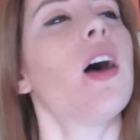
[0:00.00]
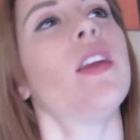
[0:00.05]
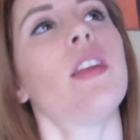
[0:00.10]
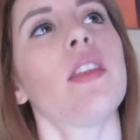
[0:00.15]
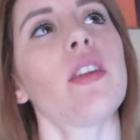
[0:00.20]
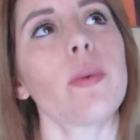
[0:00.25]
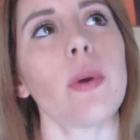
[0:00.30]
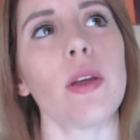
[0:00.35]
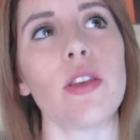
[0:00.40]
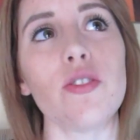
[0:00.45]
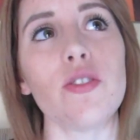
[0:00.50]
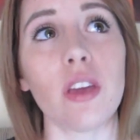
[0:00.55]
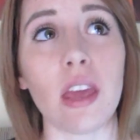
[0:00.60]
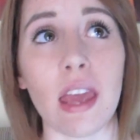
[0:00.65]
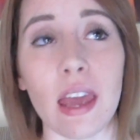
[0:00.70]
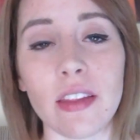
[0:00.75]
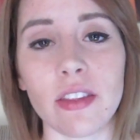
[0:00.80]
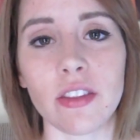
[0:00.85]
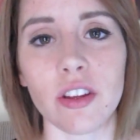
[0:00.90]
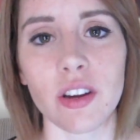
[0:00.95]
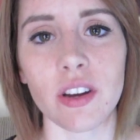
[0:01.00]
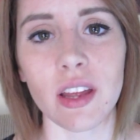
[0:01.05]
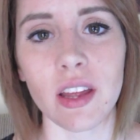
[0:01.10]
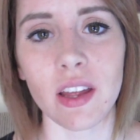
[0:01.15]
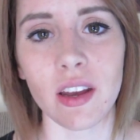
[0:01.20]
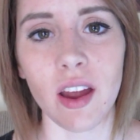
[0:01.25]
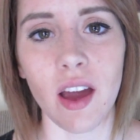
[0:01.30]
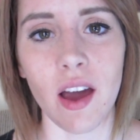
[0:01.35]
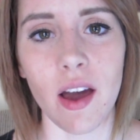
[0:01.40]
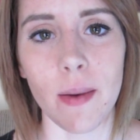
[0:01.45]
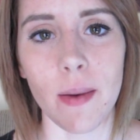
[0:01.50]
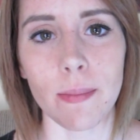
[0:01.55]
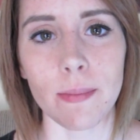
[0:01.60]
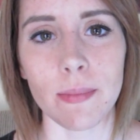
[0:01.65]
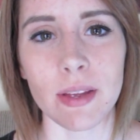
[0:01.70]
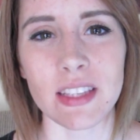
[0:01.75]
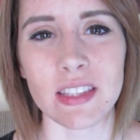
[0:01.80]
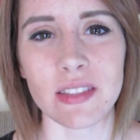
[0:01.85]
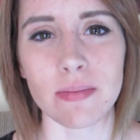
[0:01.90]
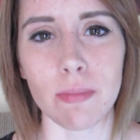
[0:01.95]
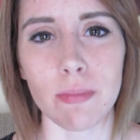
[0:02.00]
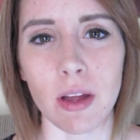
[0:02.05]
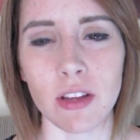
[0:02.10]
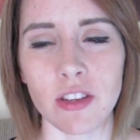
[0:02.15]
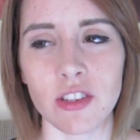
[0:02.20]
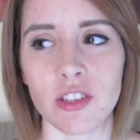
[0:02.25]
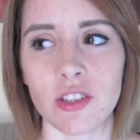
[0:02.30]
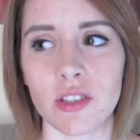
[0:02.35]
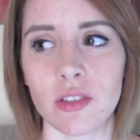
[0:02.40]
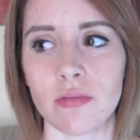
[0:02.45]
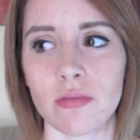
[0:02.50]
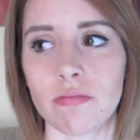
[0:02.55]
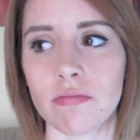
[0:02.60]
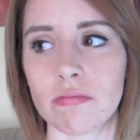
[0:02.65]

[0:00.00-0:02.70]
Another way you can learn it, it's much